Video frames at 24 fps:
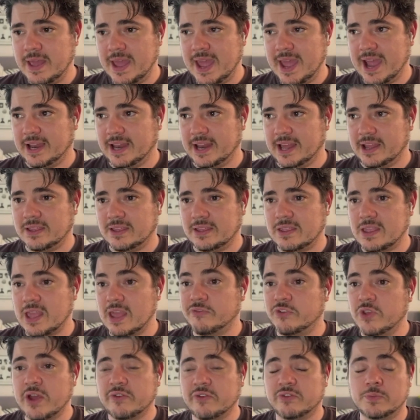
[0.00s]
hey, like
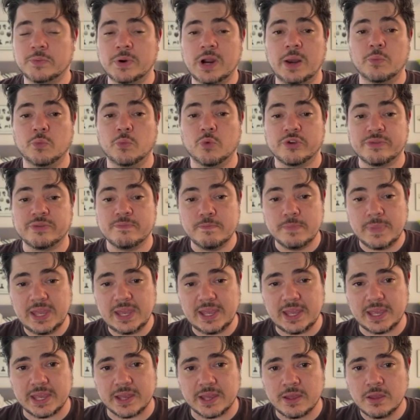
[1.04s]
if you have a problem with
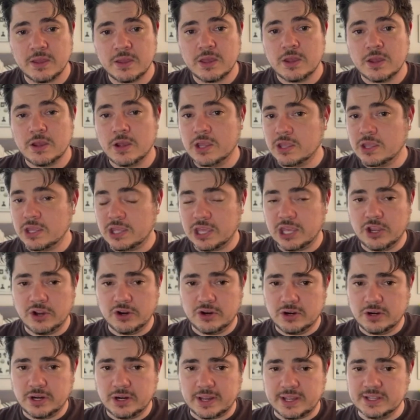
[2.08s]
me,
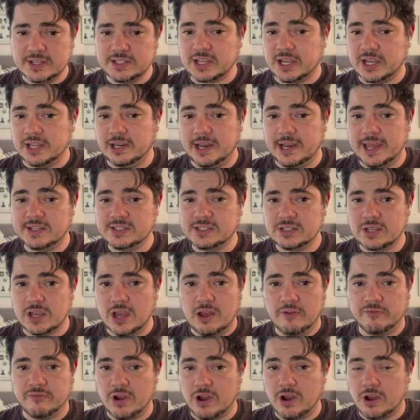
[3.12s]
here is a list
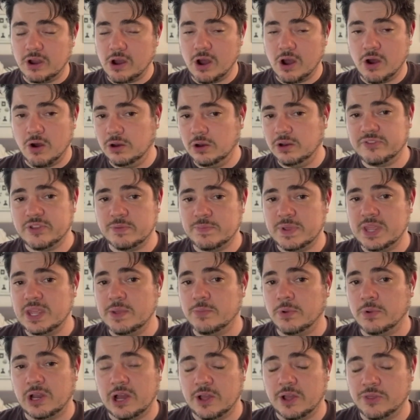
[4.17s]
of all of the
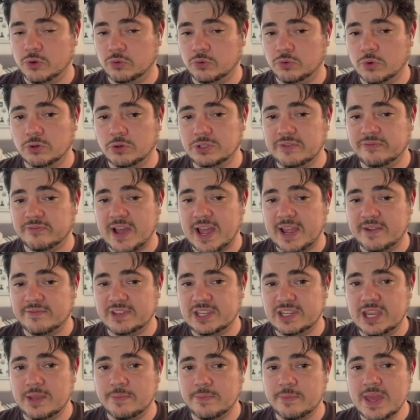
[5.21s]
people on the Roll D5
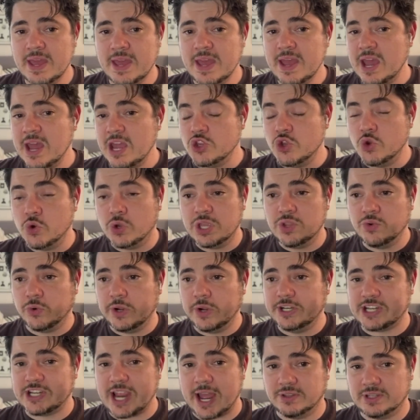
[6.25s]
team. You can
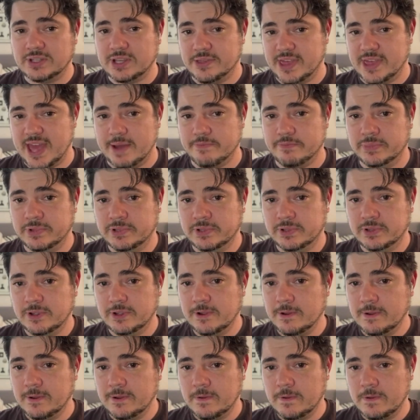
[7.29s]
reach out to them,
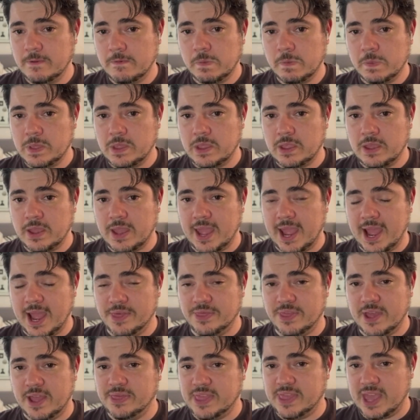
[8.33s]
and
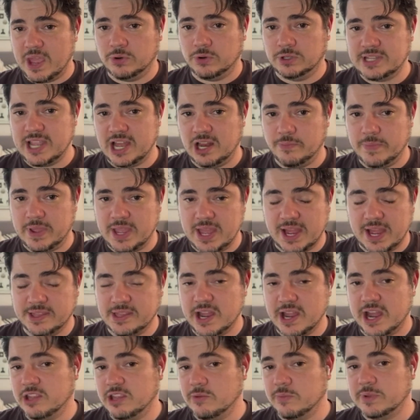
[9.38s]
then they will tell me
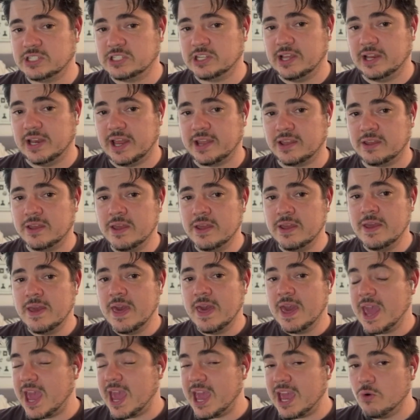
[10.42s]
anonymously, like,
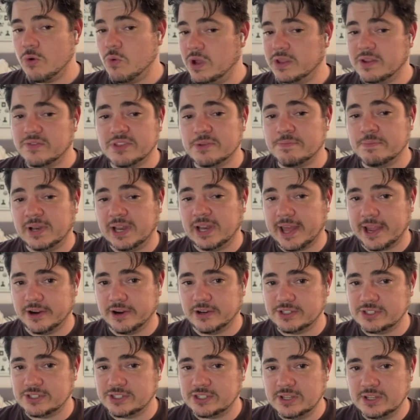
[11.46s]
hey, one of the
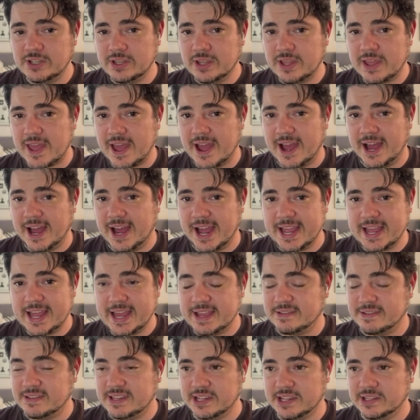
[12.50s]
players
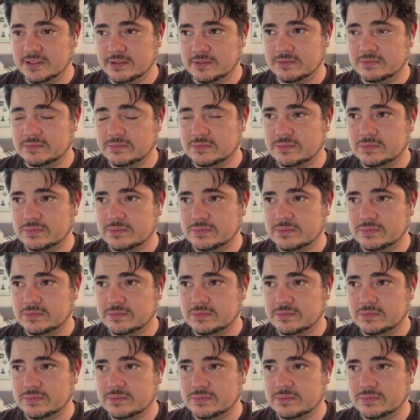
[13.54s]
didn't